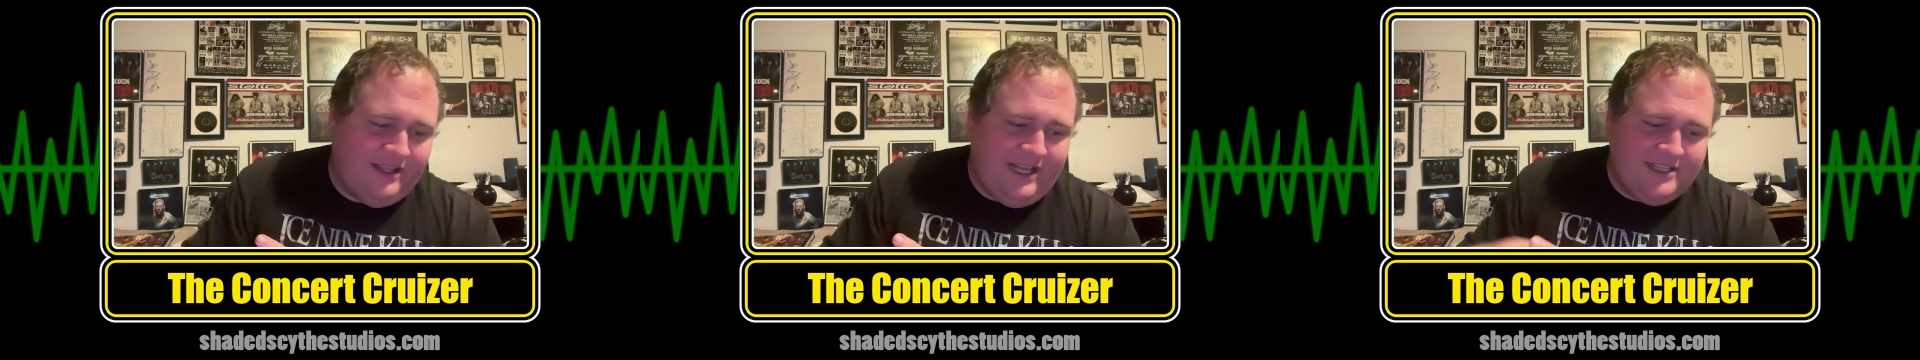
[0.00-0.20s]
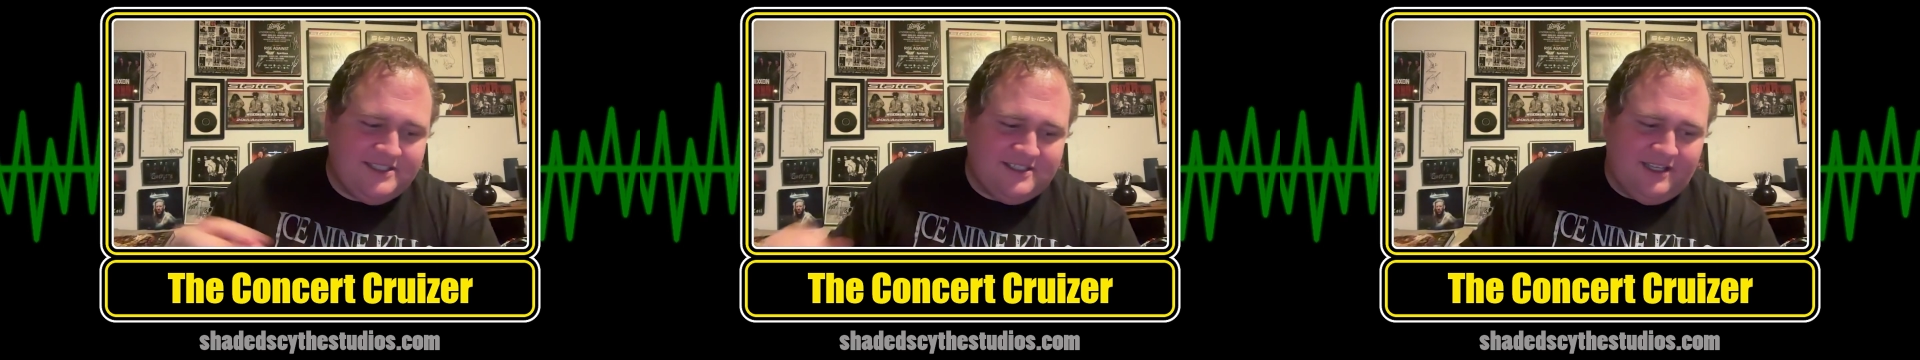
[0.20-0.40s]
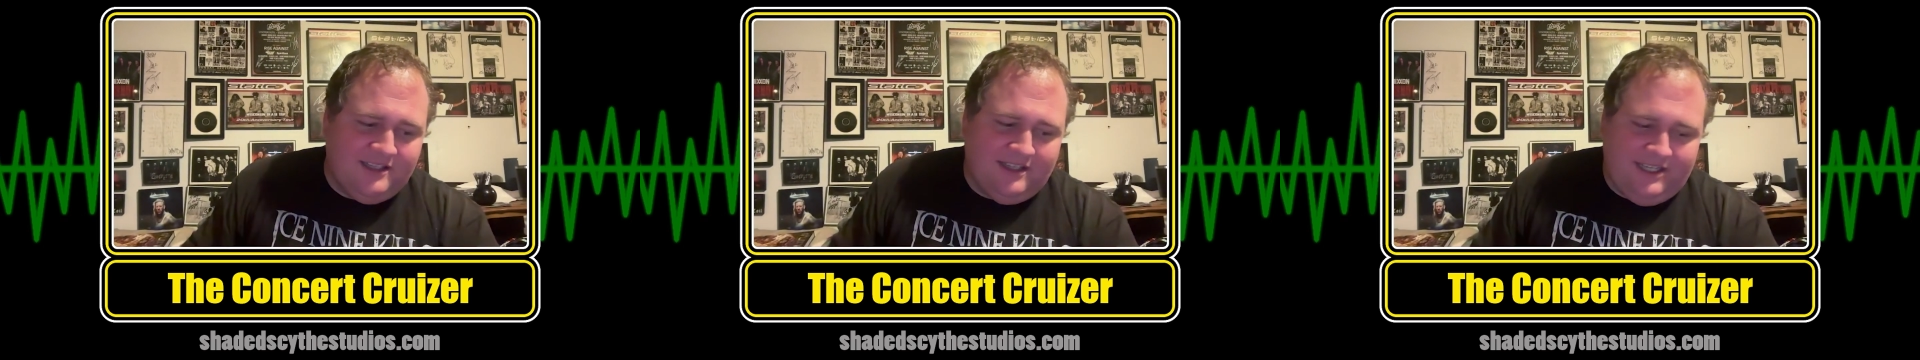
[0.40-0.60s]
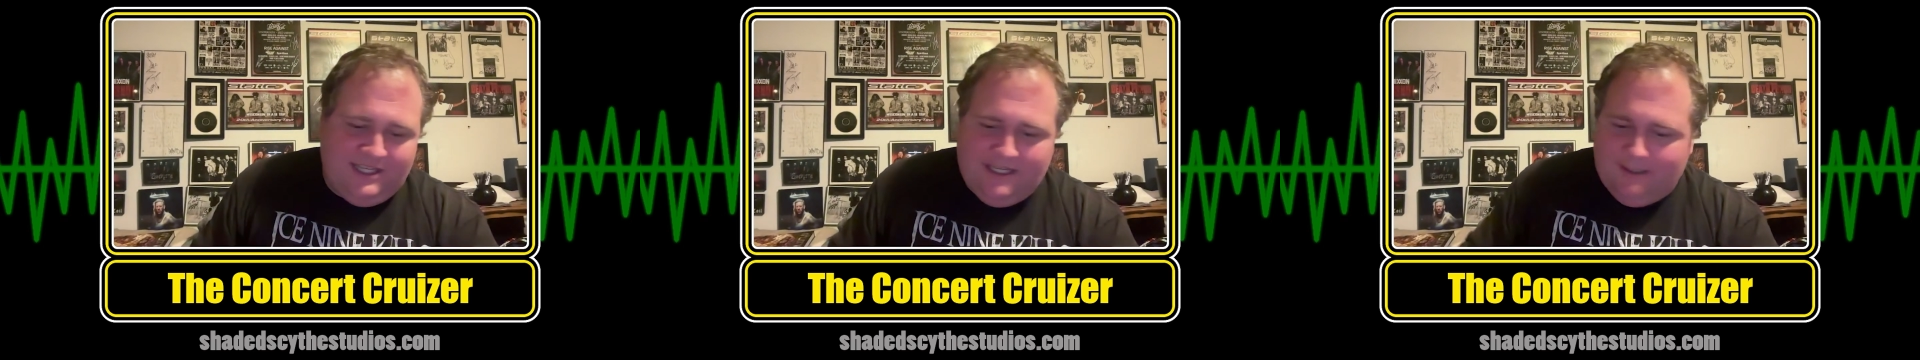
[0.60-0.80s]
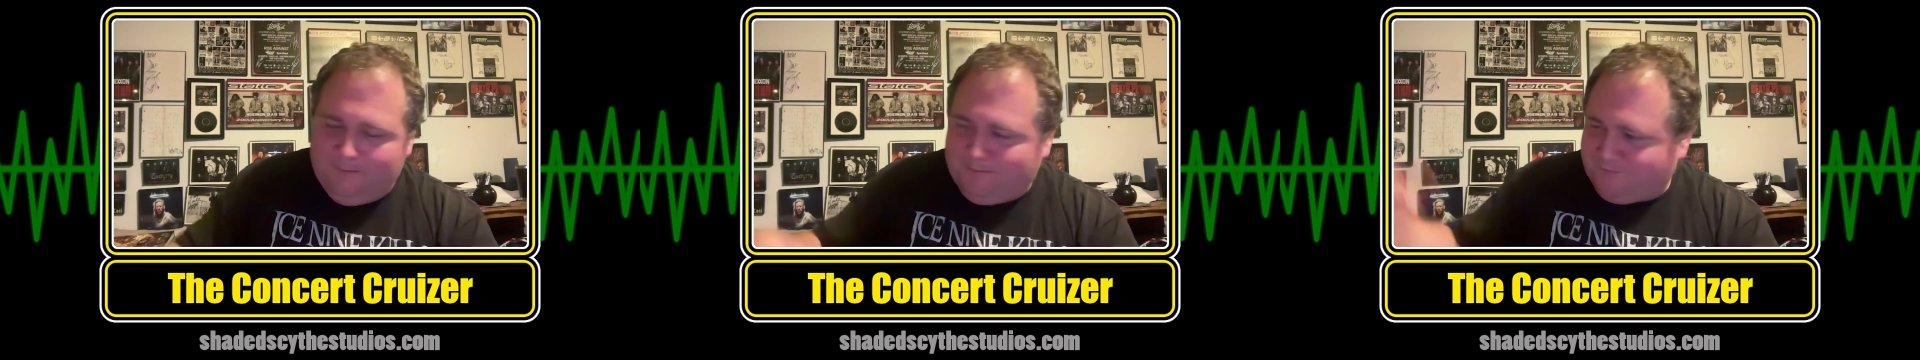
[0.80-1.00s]
Then
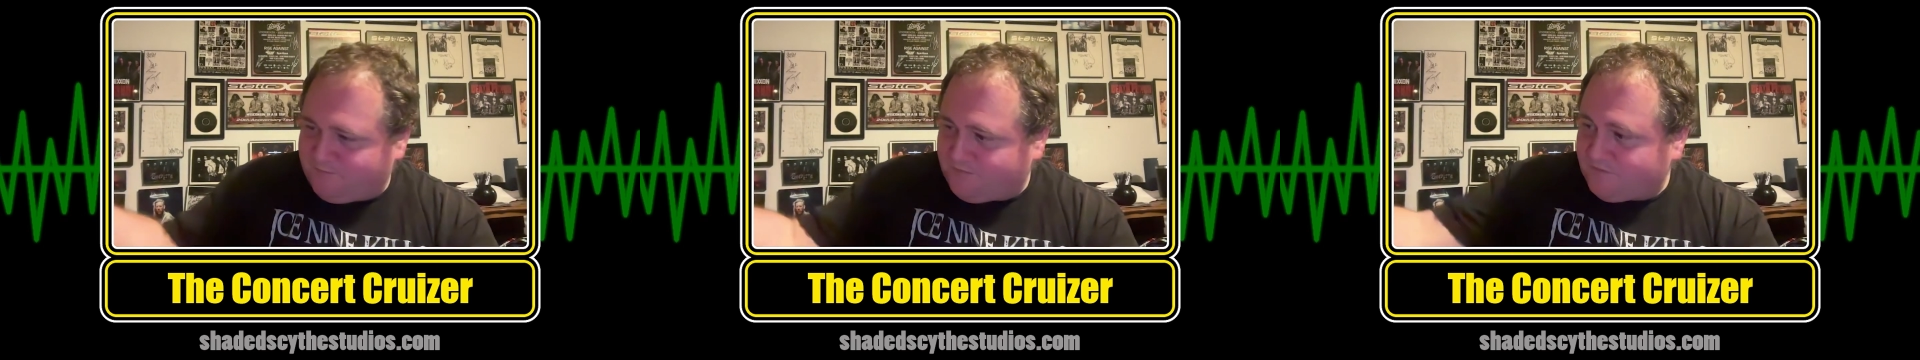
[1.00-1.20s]
suddenly,